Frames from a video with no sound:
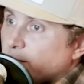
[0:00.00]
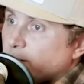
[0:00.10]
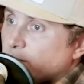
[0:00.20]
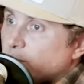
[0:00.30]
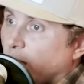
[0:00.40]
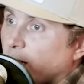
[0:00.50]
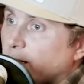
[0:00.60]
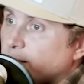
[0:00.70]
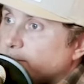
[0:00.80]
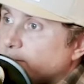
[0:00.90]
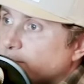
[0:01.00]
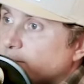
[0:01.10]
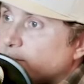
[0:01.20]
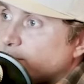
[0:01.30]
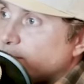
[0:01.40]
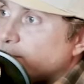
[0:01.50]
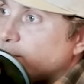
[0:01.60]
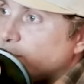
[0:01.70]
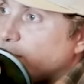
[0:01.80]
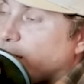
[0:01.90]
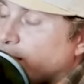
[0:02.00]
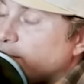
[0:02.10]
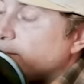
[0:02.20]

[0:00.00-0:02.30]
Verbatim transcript: It's shocking, horrifying, shocking.